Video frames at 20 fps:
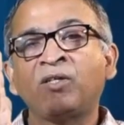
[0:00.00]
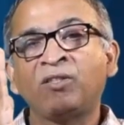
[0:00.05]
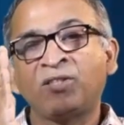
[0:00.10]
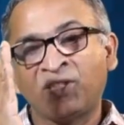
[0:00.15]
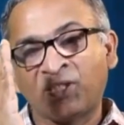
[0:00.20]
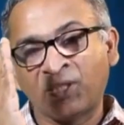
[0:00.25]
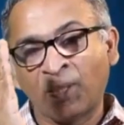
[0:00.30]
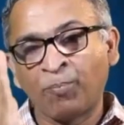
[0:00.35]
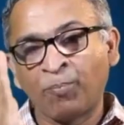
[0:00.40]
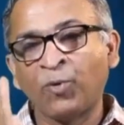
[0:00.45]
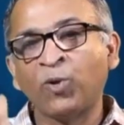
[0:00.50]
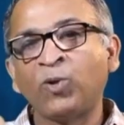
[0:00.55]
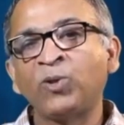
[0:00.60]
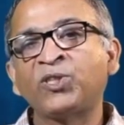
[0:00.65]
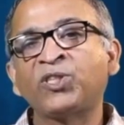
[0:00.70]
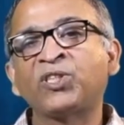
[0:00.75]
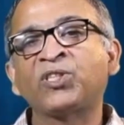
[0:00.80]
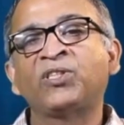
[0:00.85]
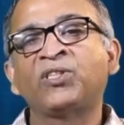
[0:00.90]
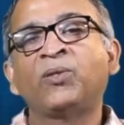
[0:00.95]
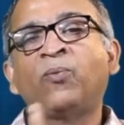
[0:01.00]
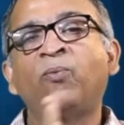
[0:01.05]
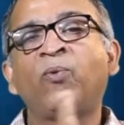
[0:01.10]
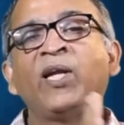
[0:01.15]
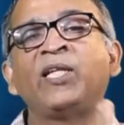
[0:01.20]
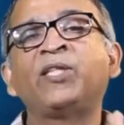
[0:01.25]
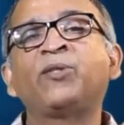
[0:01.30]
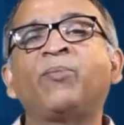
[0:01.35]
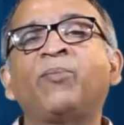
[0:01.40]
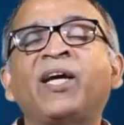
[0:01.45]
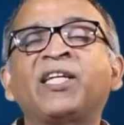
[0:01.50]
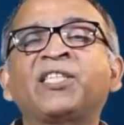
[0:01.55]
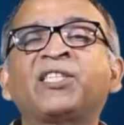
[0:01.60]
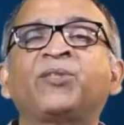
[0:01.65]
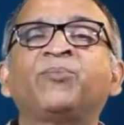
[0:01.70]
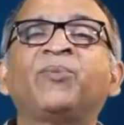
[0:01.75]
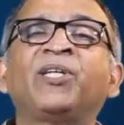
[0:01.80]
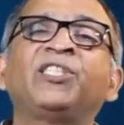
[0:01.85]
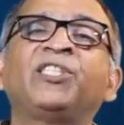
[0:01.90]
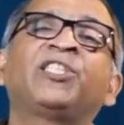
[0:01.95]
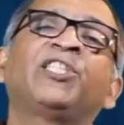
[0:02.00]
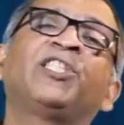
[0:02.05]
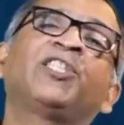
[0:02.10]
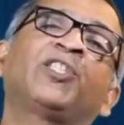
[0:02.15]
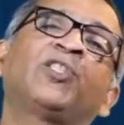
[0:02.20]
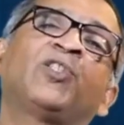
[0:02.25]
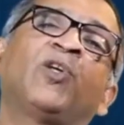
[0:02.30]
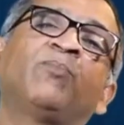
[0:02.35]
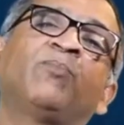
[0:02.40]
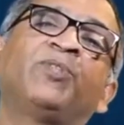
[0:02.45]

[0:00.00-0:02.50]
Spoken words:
supports the wealth maximization